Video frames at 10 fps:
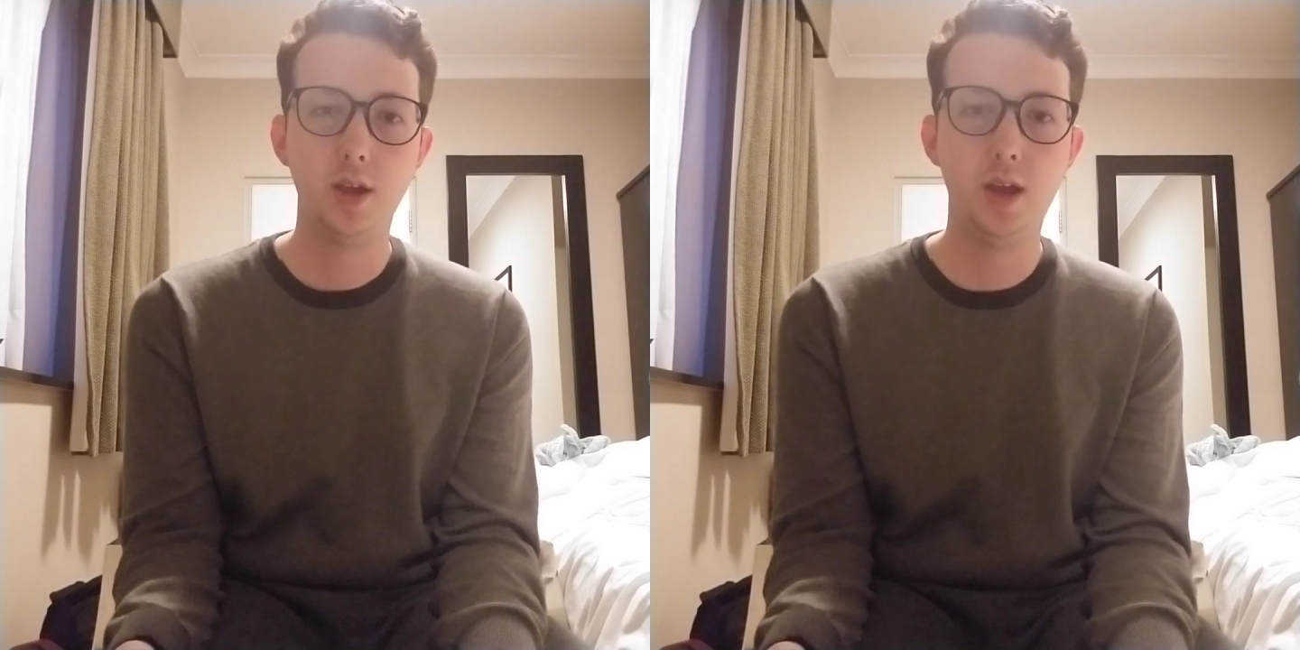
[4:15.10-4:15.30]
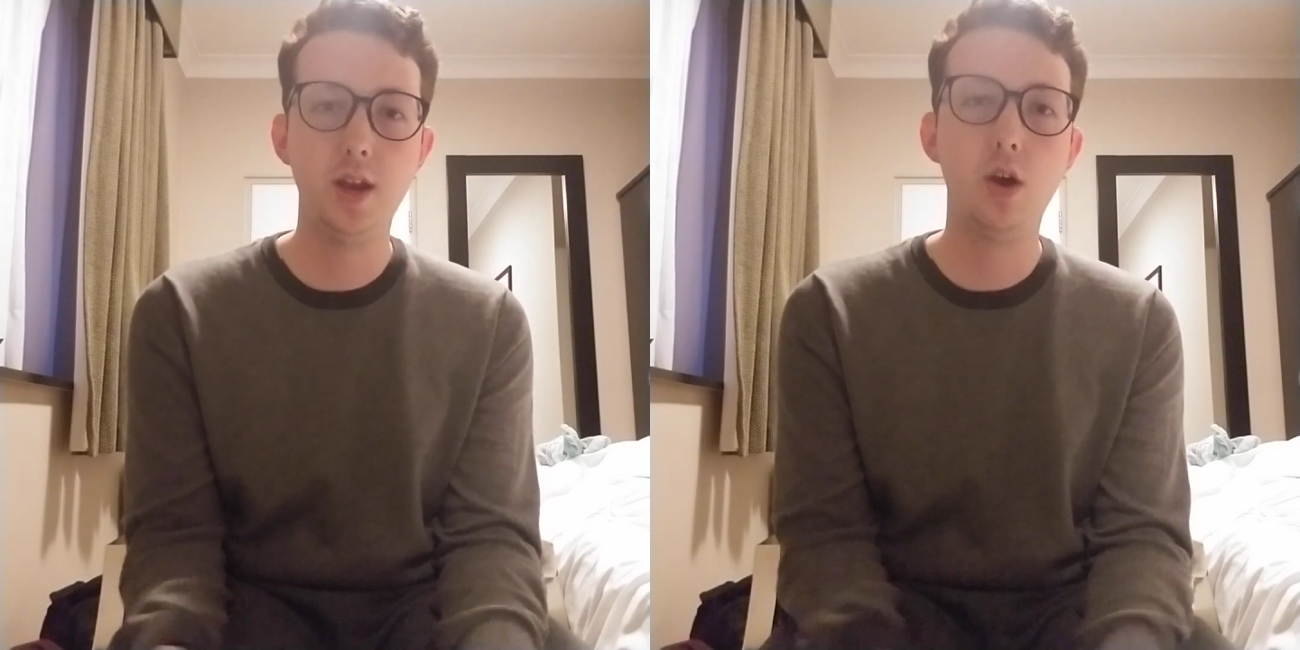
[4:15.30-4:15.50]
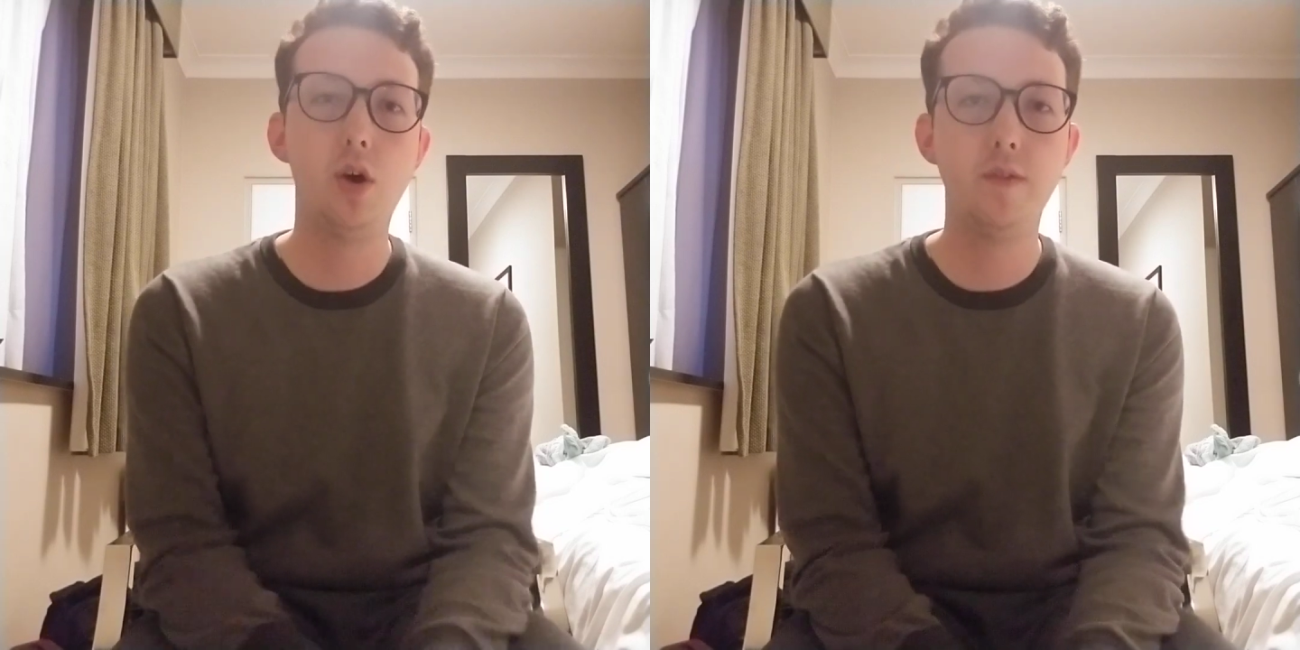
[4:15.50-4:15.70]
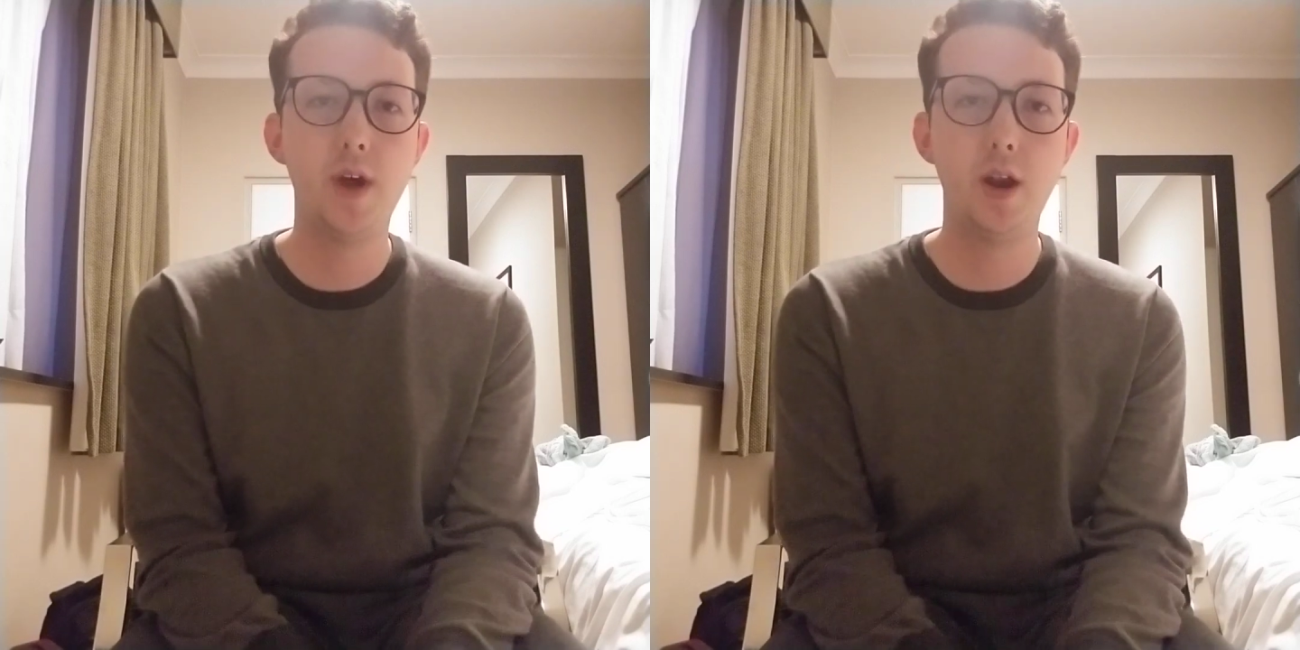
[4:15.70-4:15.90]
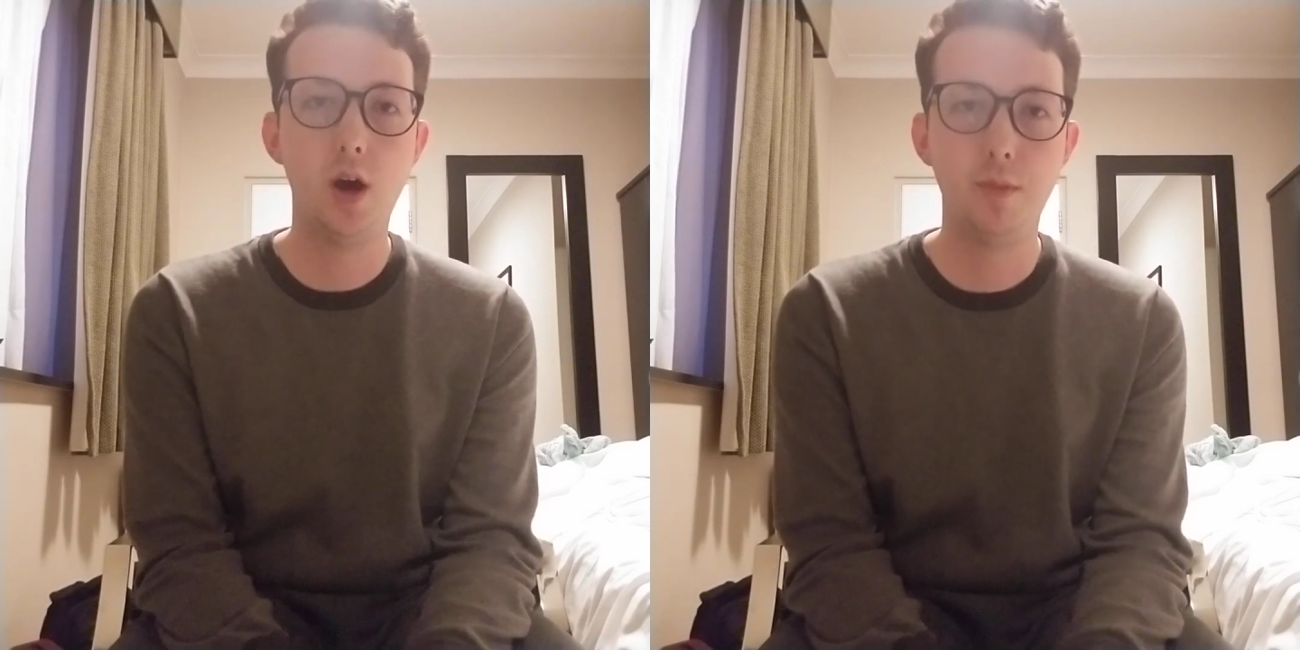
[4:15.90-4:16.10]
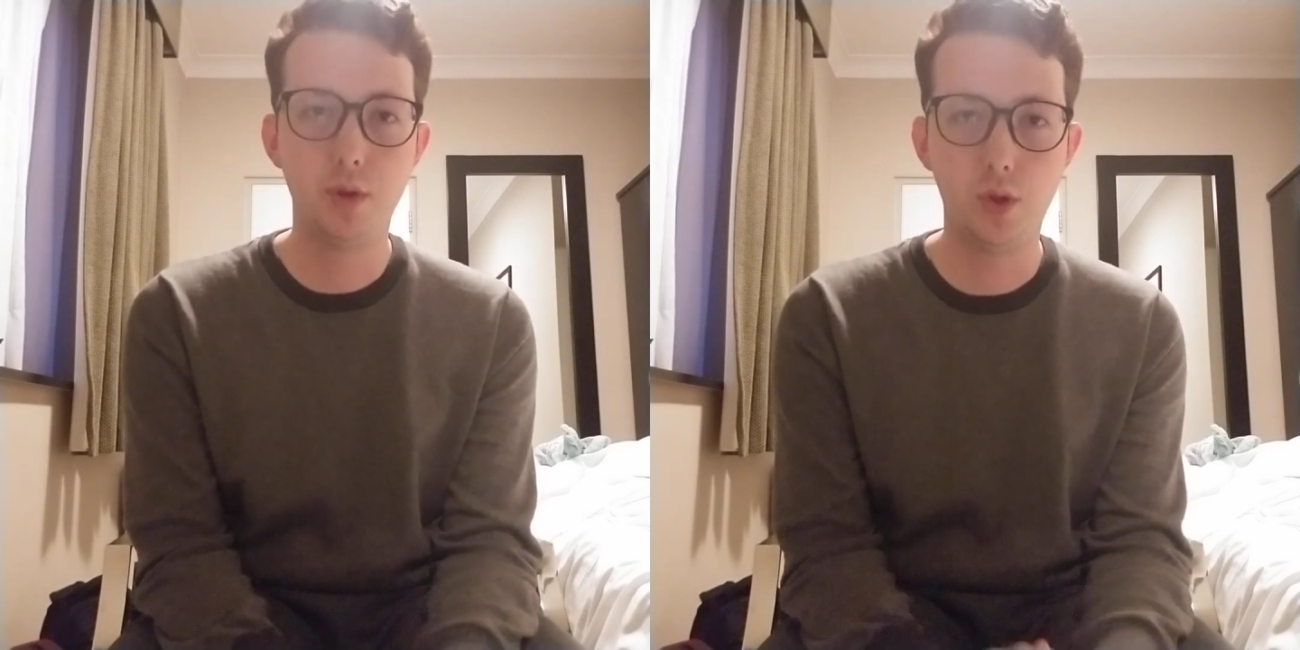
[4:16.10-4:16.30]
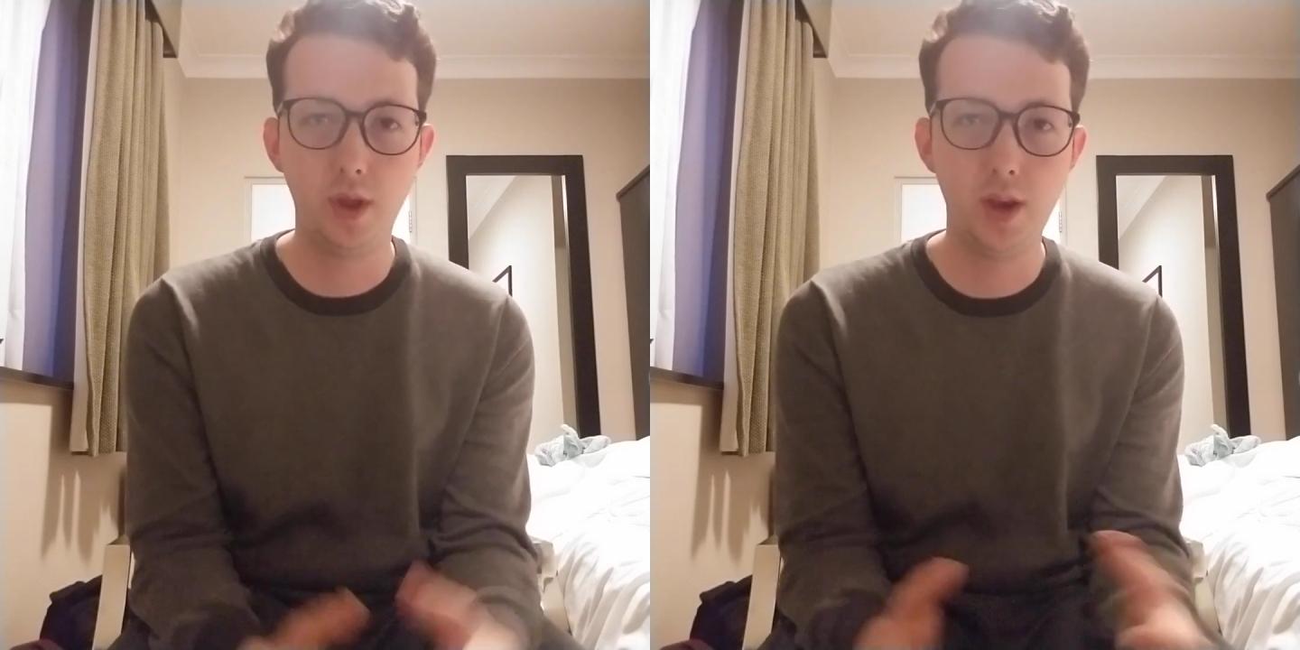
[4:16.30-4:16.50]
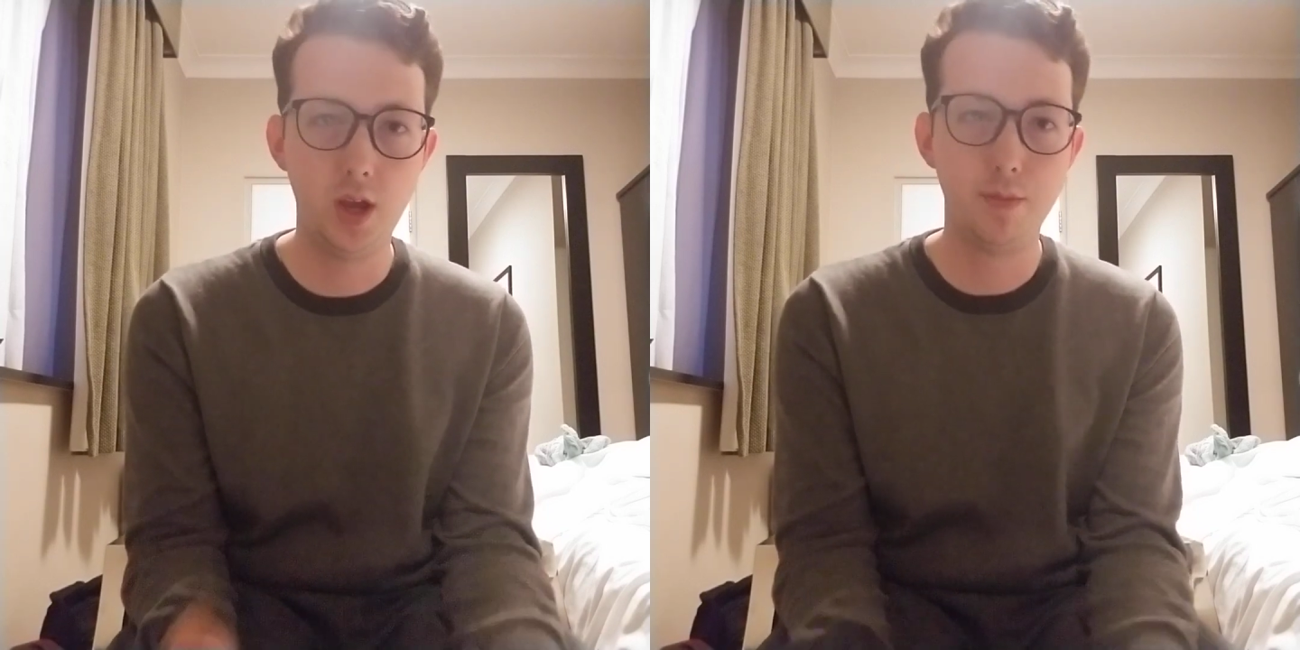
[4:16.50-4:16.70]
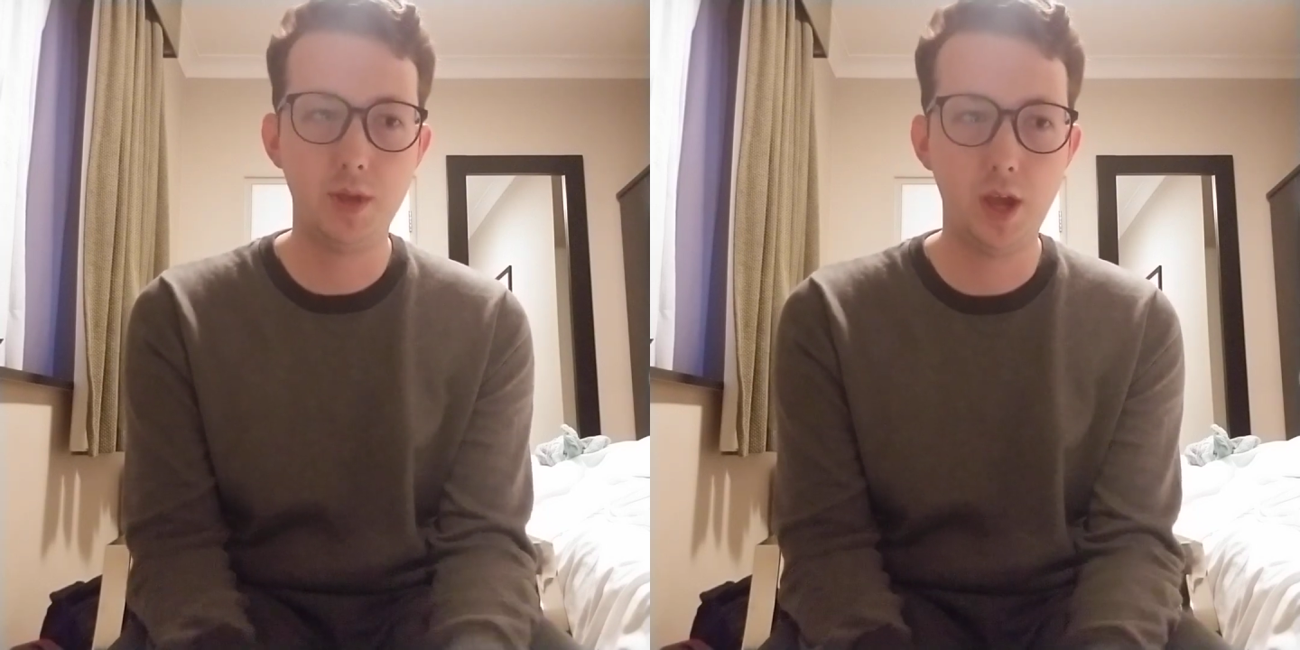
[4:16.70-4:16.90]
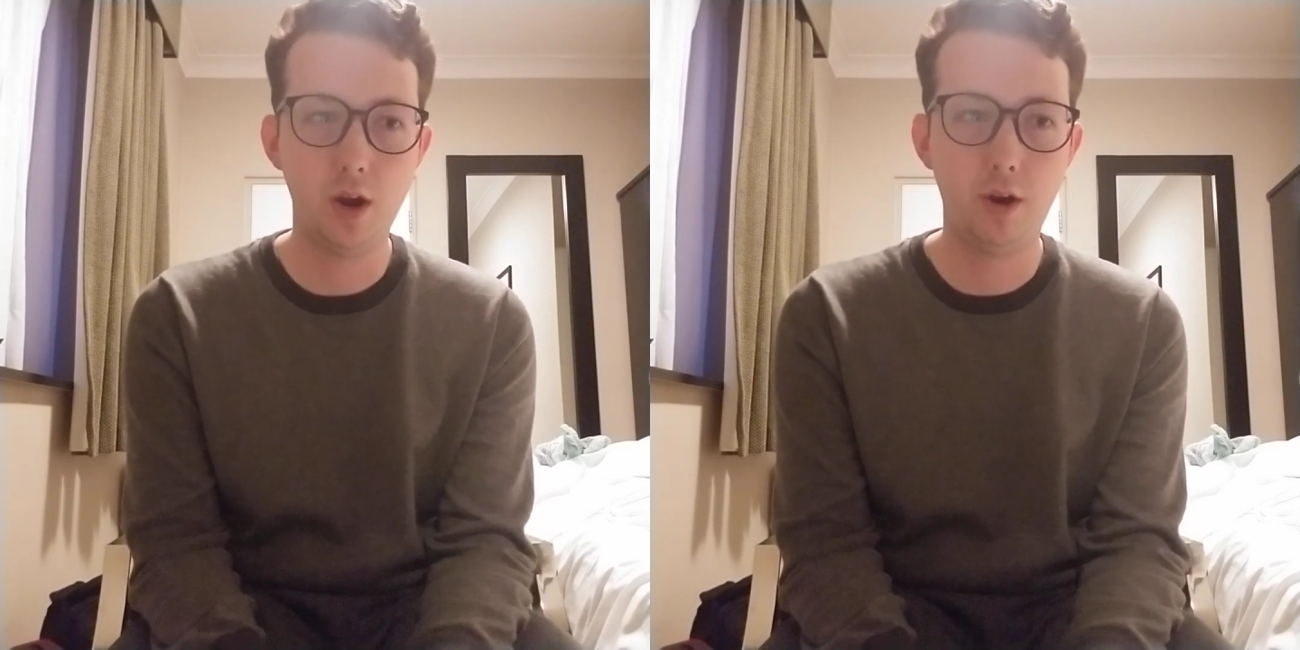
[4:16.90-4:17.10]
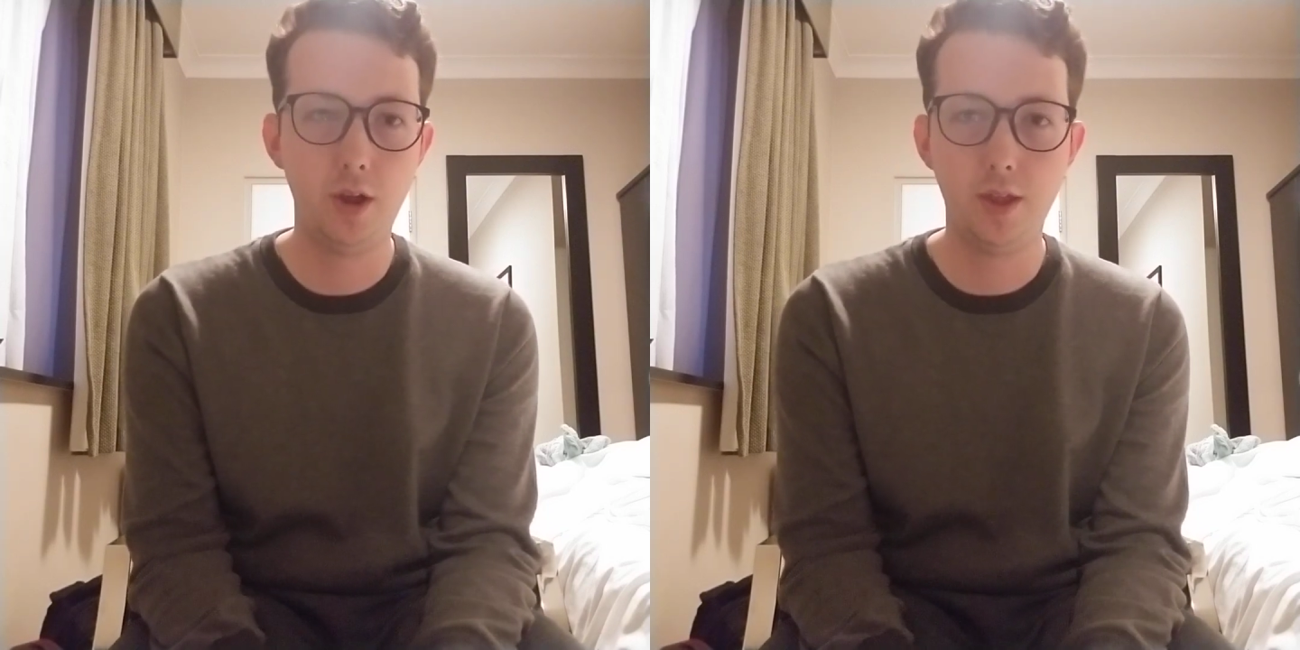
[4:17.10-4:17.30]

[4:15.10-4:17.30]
getting all that up, cleaning up the area,